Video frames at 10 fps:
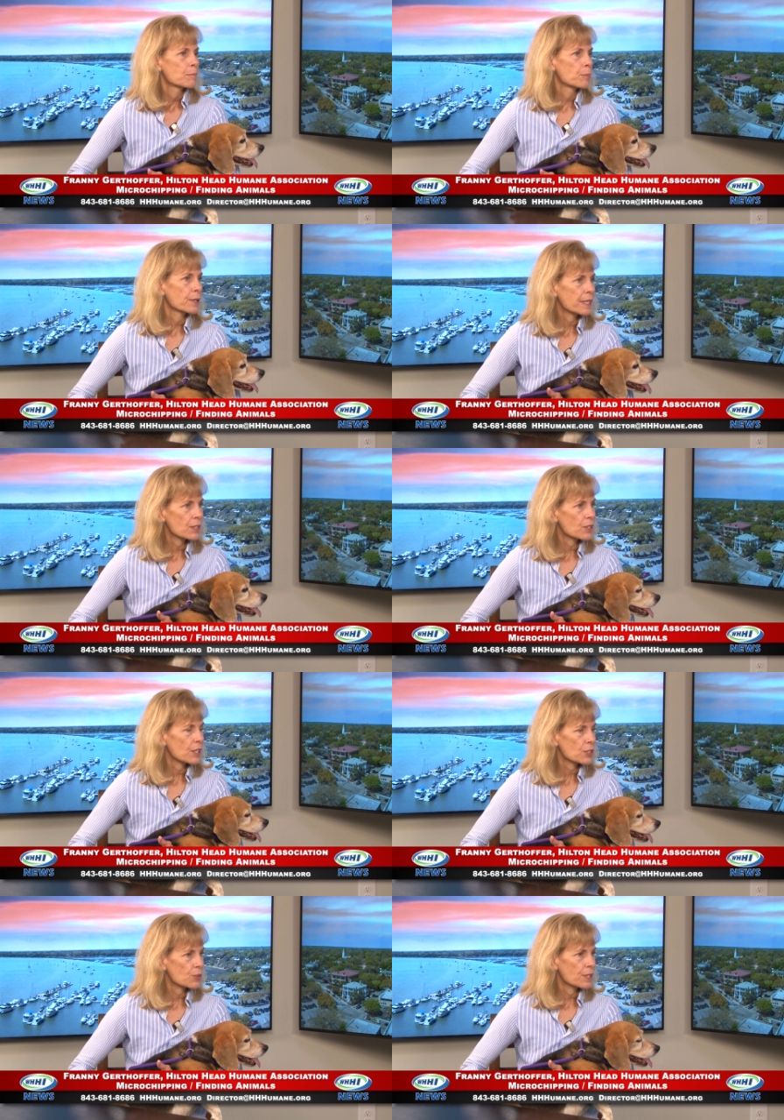bring a
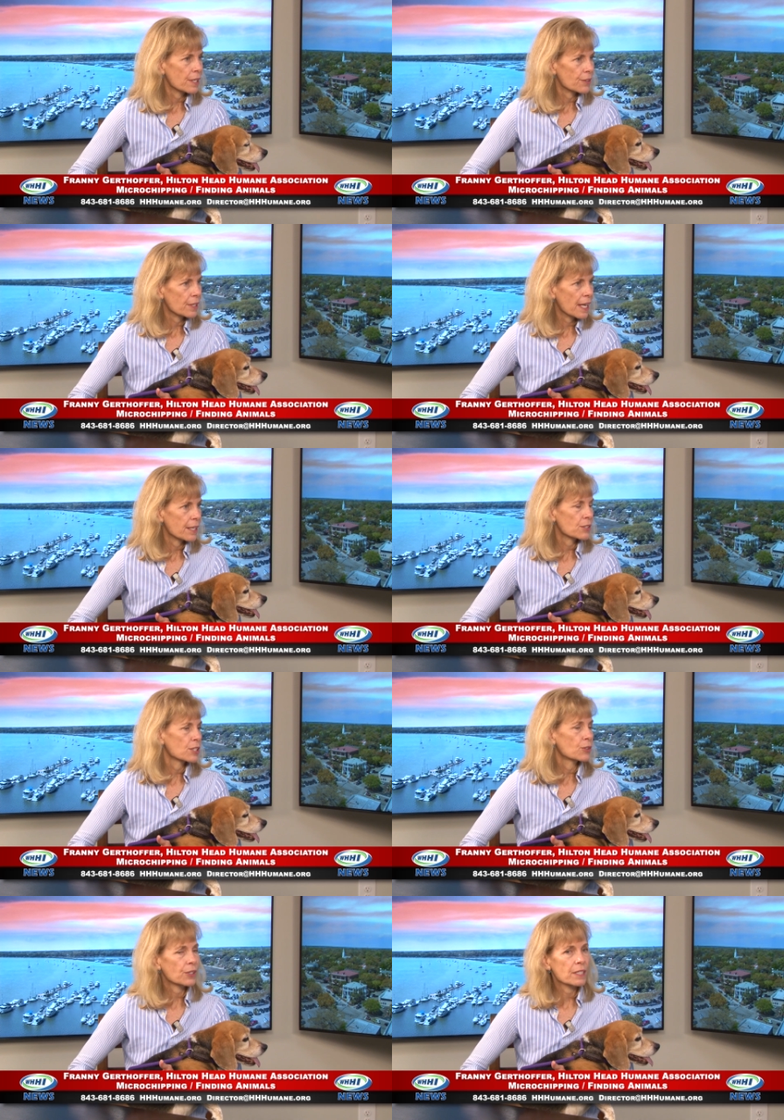dog to another
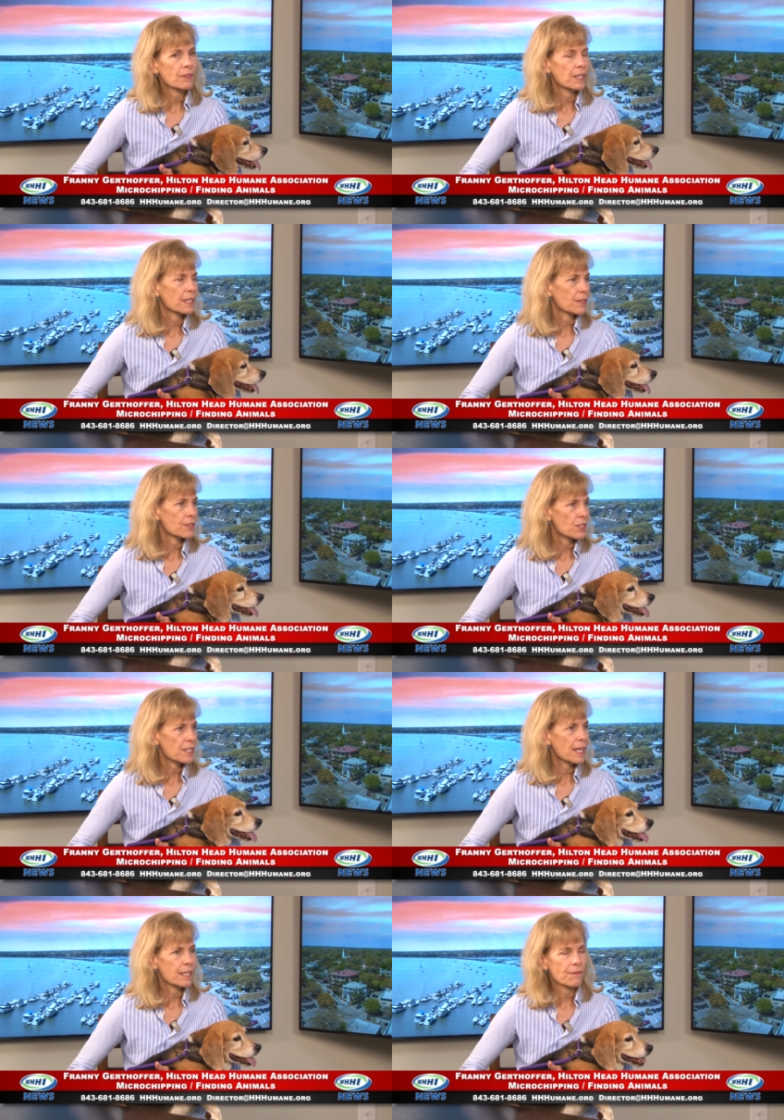county or even another
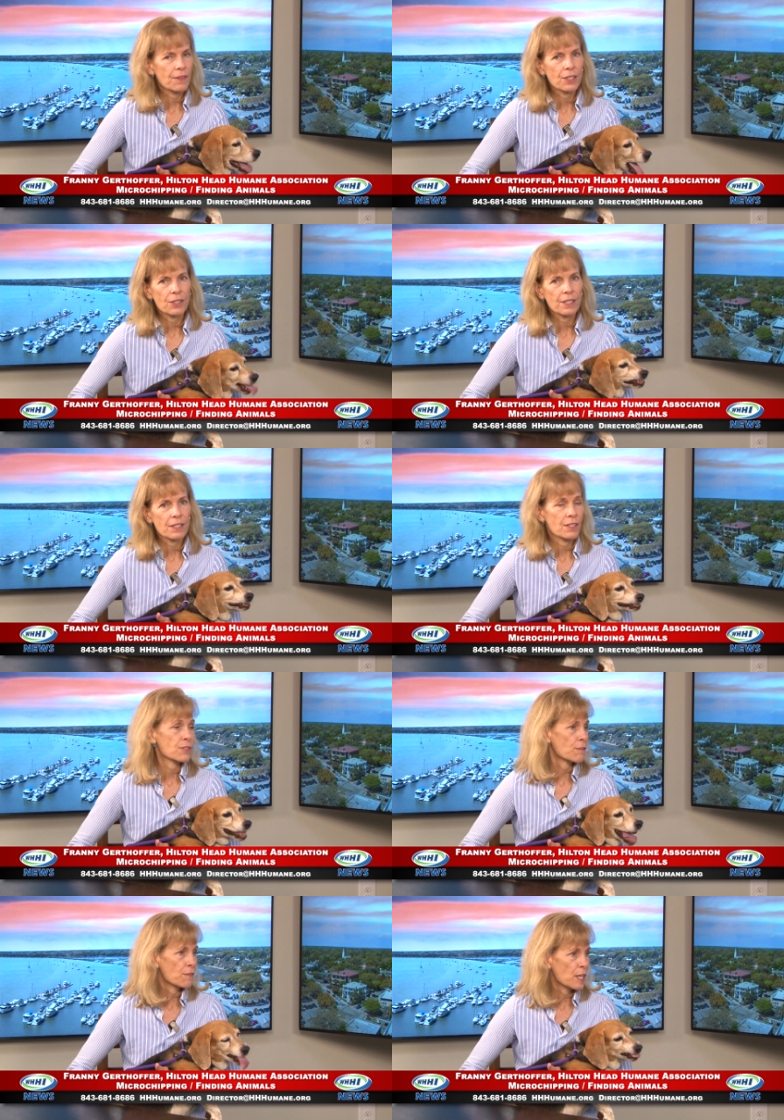state if
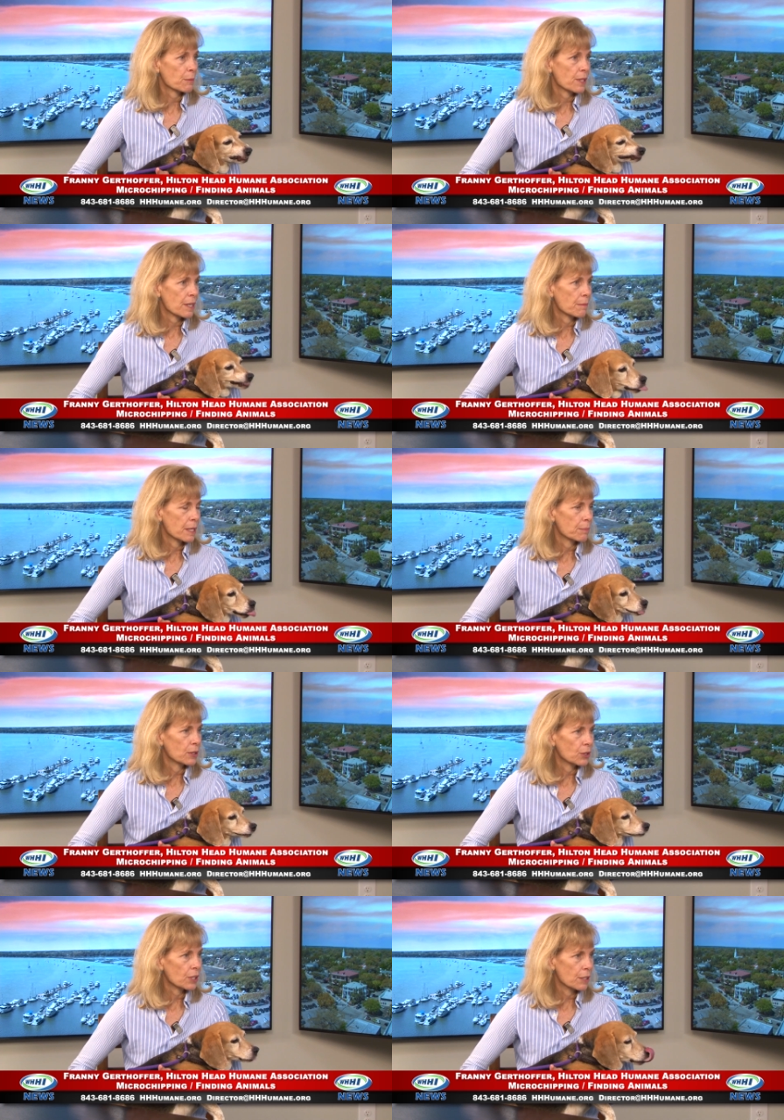there's a family that might be
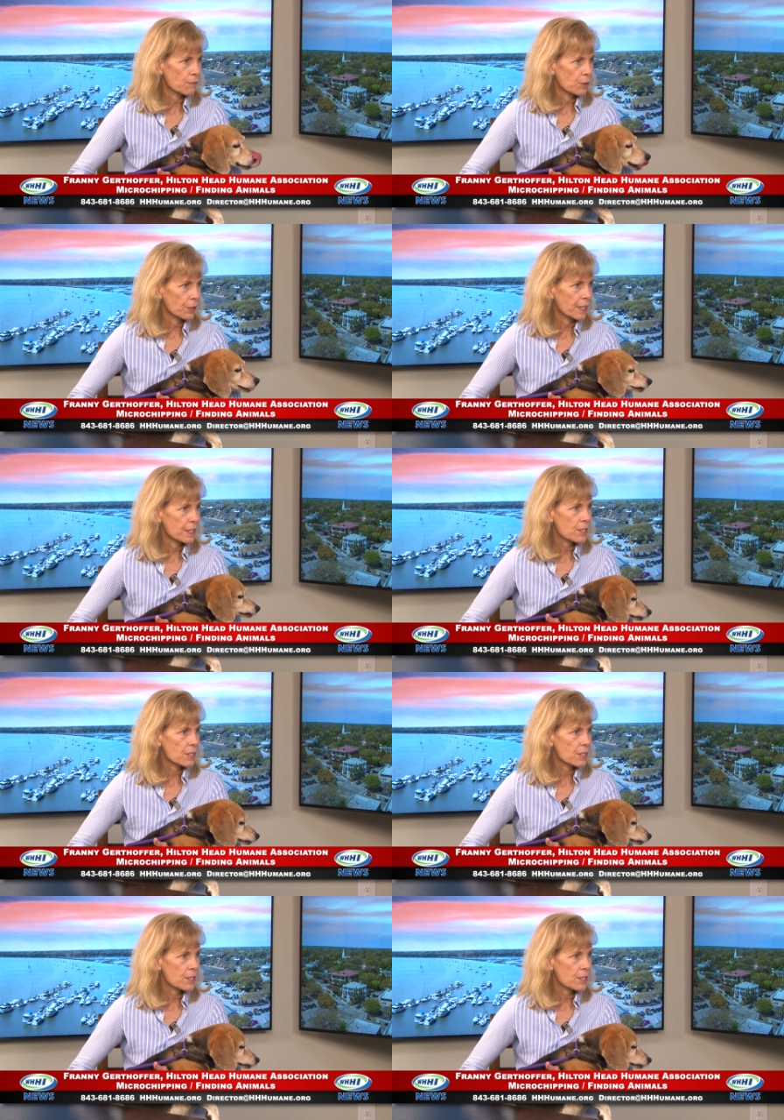looking for it.